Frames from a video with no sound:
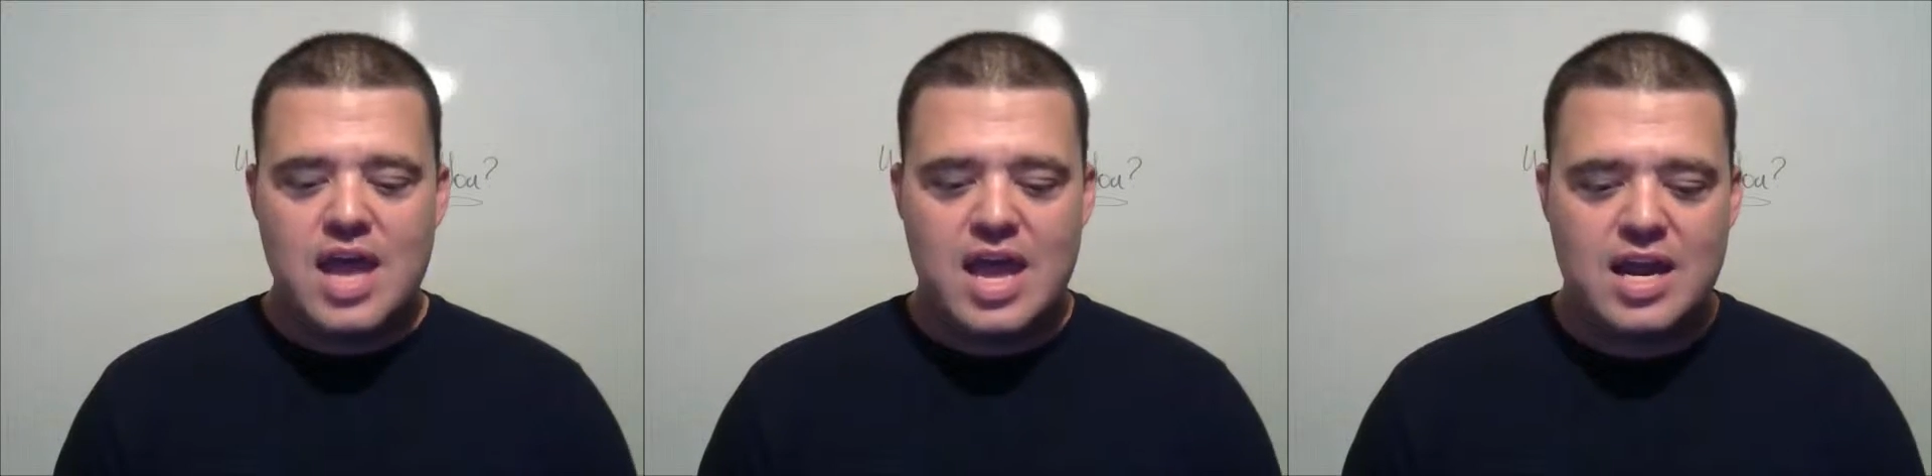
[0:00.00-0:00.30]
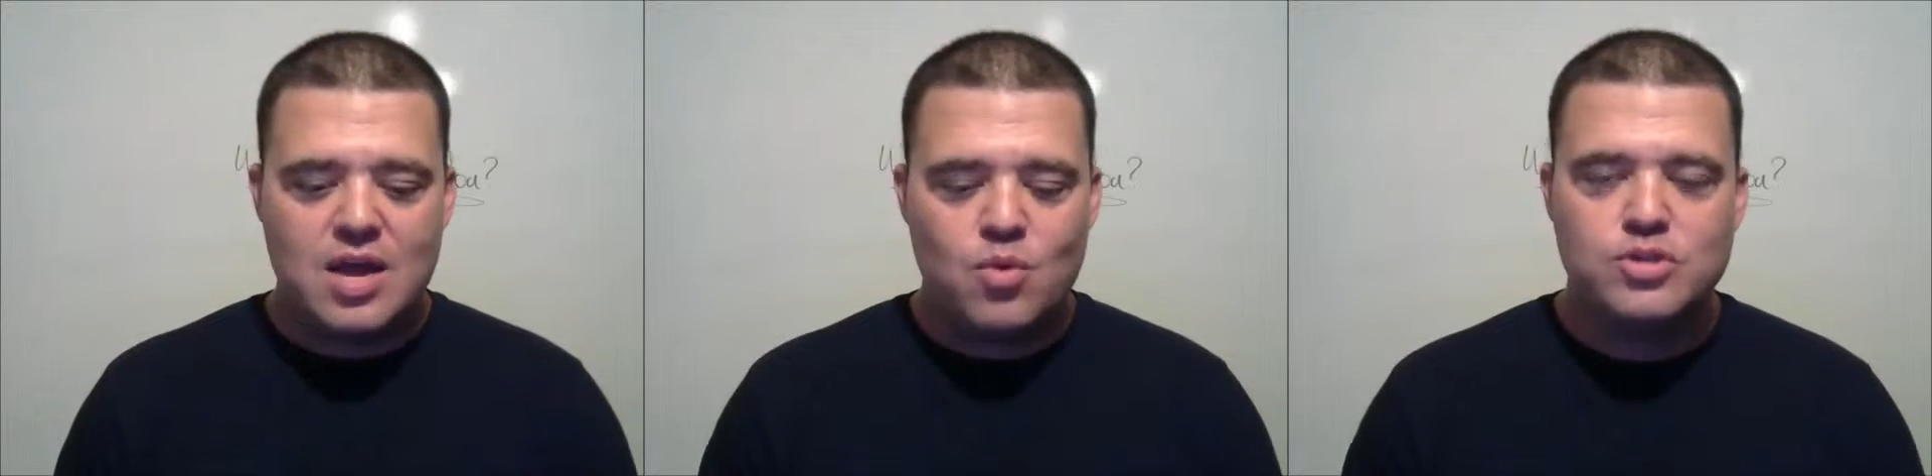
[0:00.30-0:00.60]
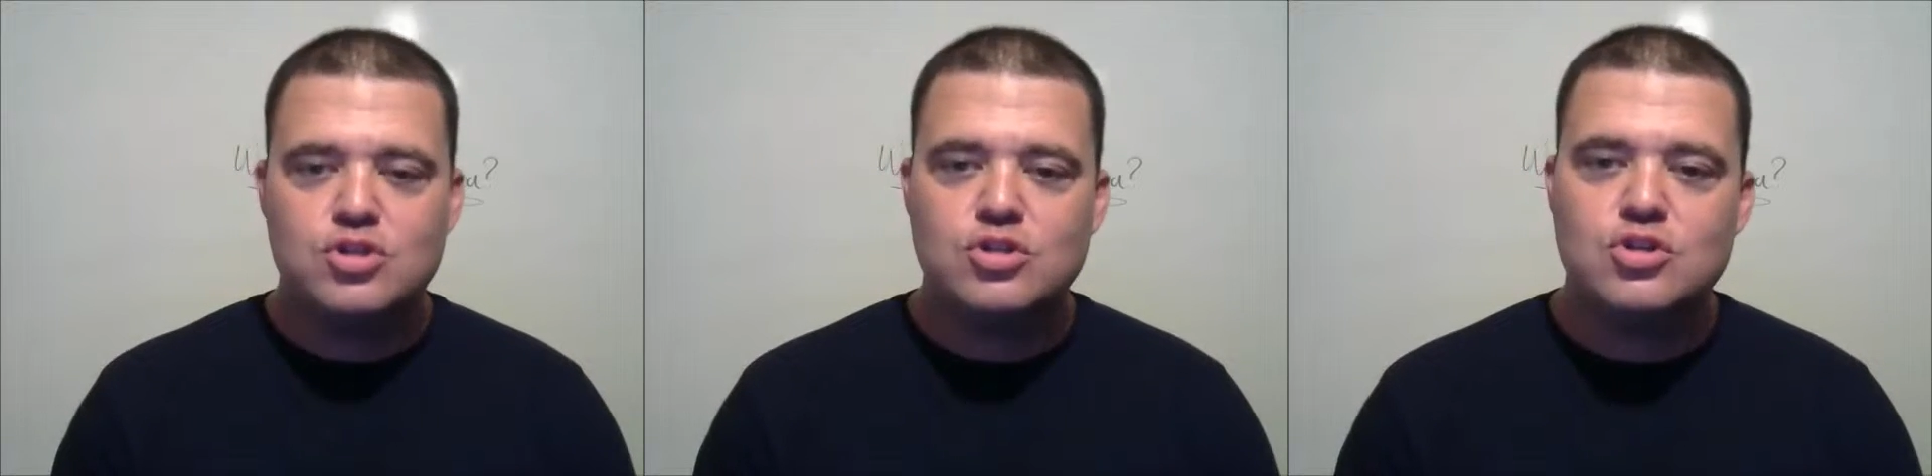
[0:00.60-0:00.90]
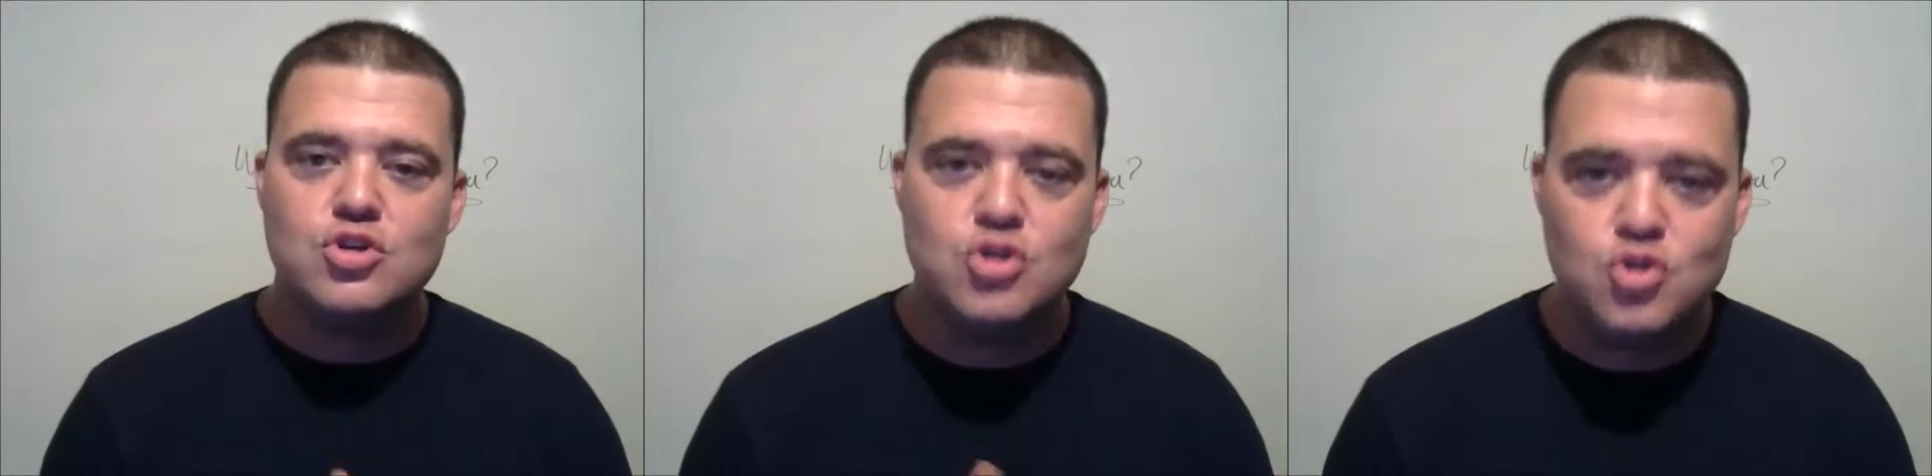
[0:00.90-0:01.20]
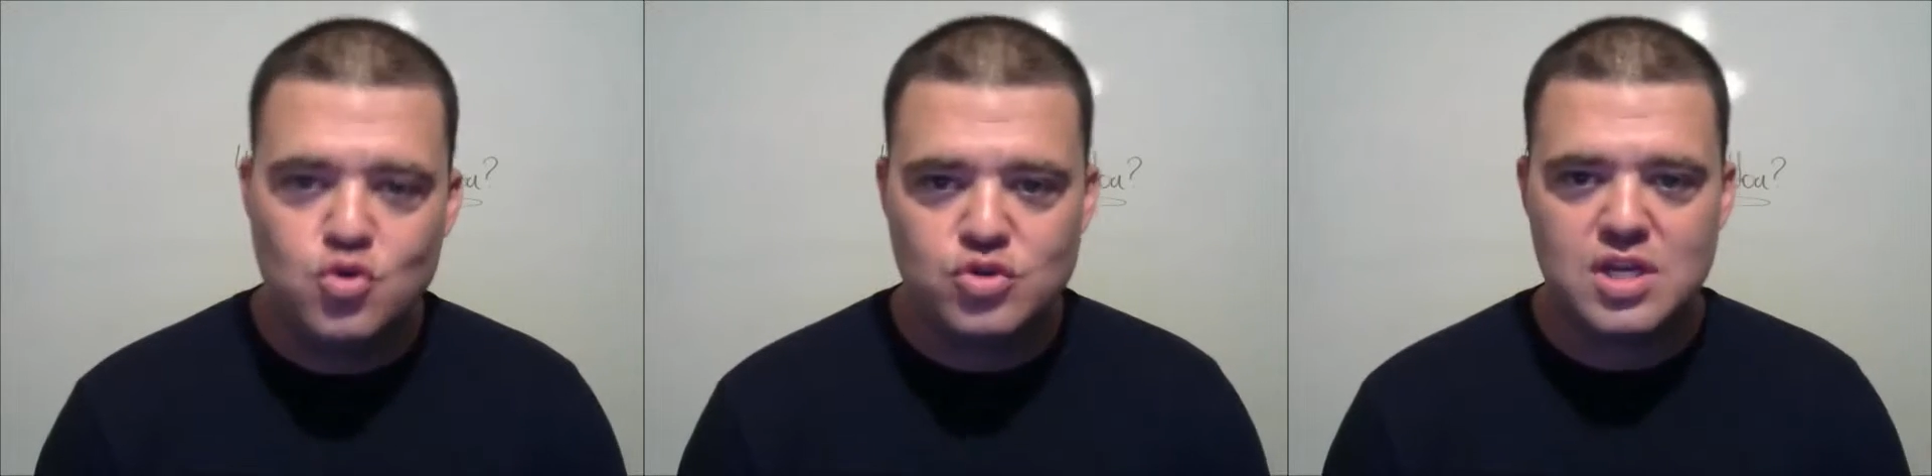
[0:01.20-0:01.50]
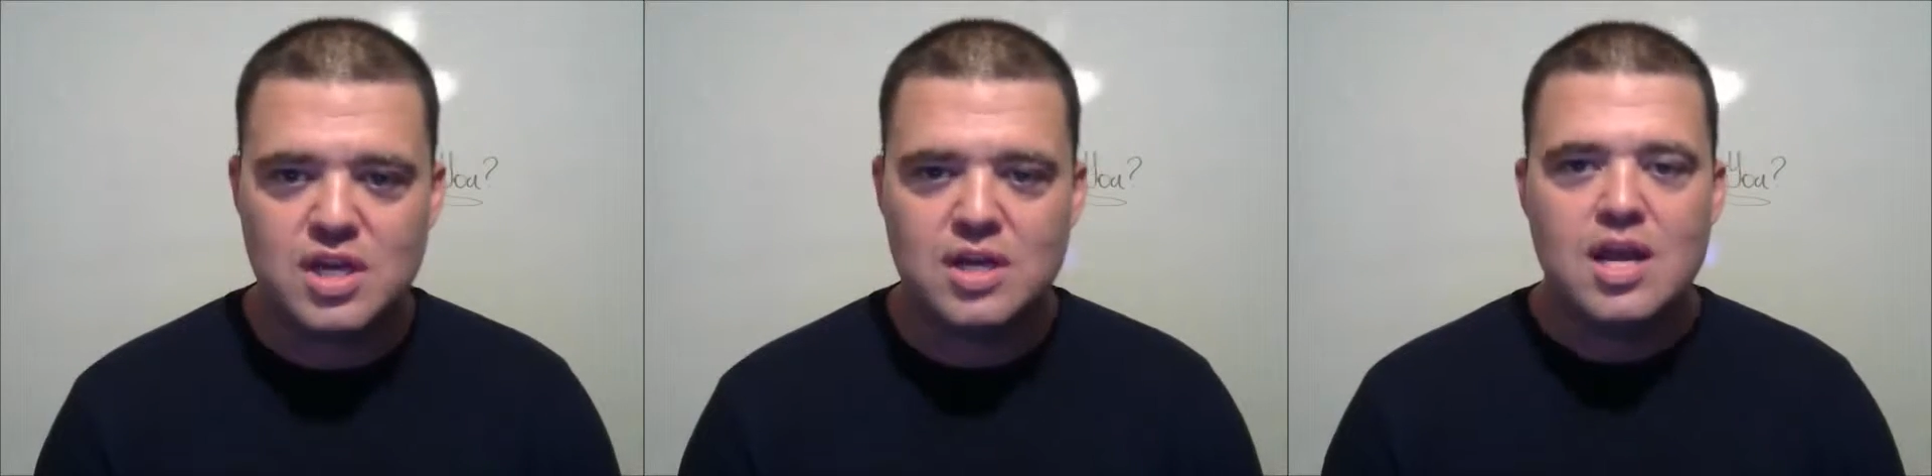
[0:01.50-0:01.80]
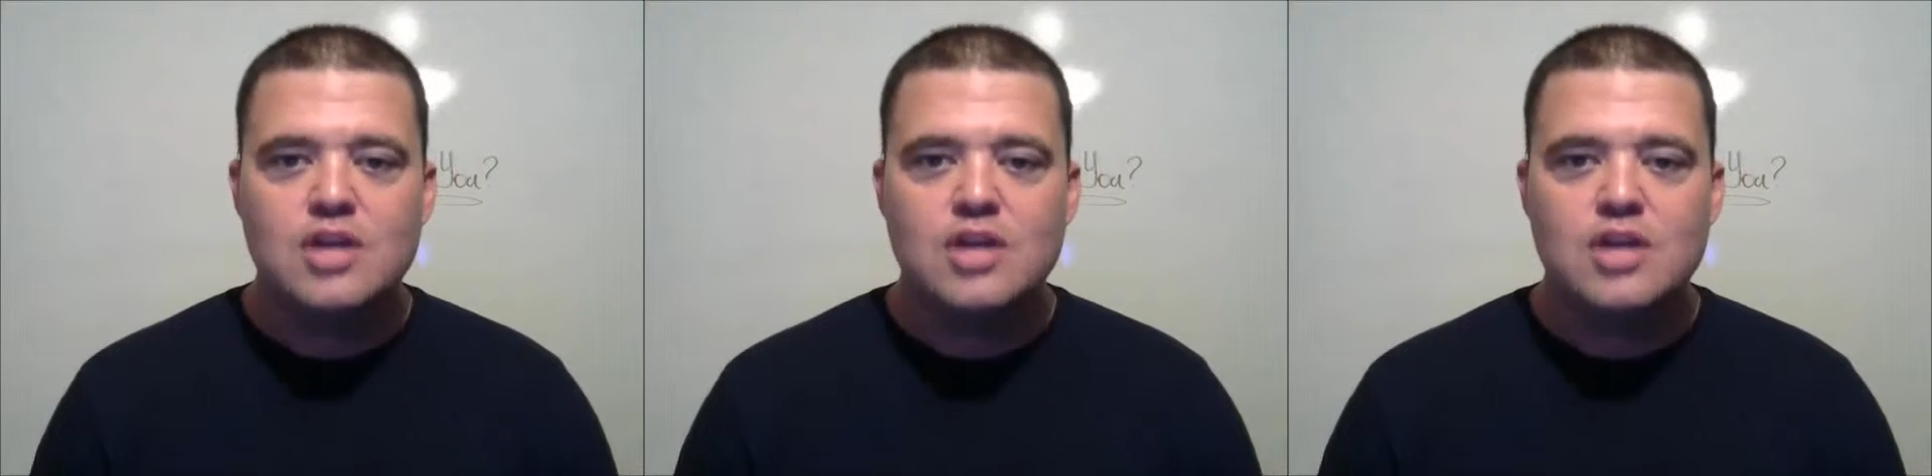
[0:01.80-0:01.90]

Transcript: and I want you to use it